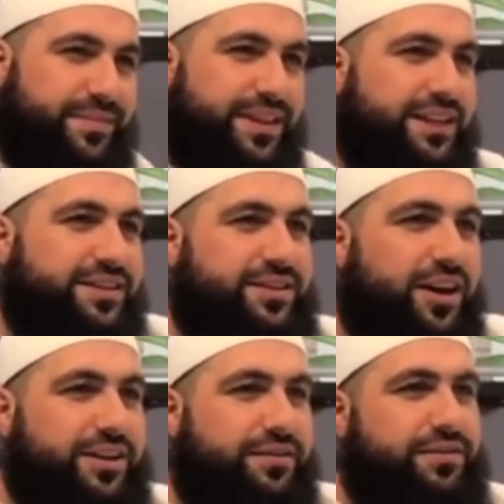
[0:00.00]
that
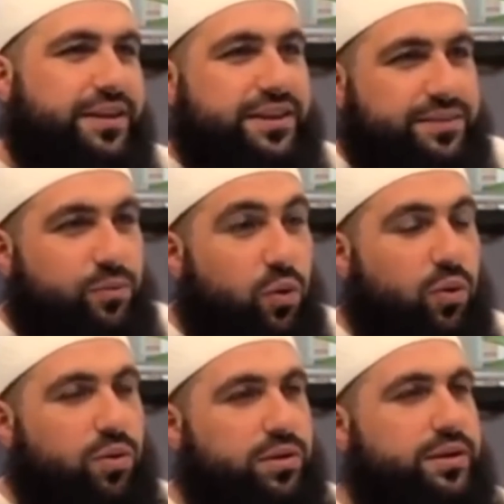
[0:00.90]
side of things
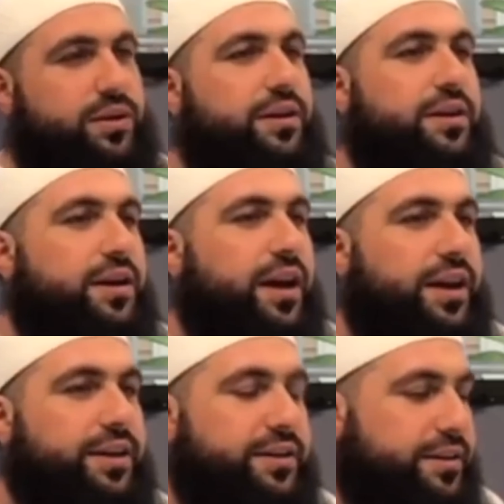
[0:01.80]
more,
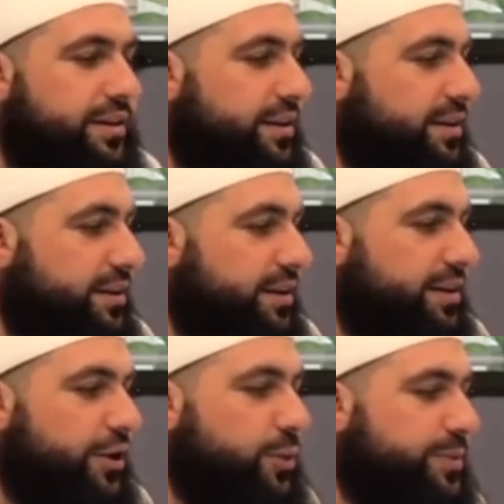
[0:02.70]
and
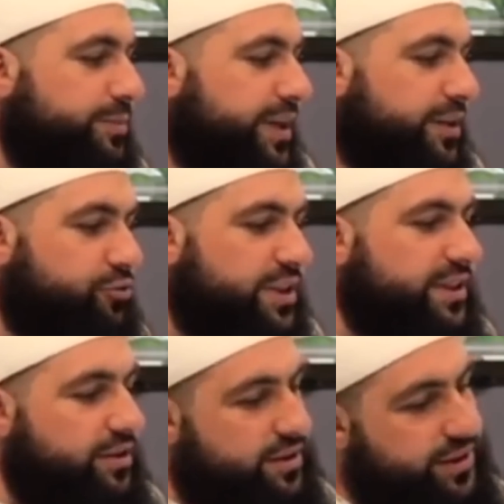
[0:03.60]
it helps me
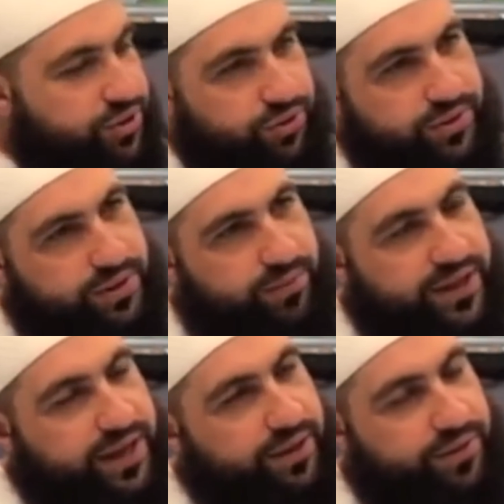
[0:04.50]
addressing those issues in
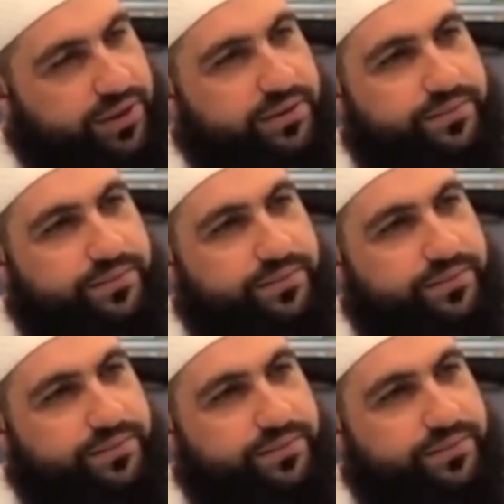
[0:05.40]
my da'wah.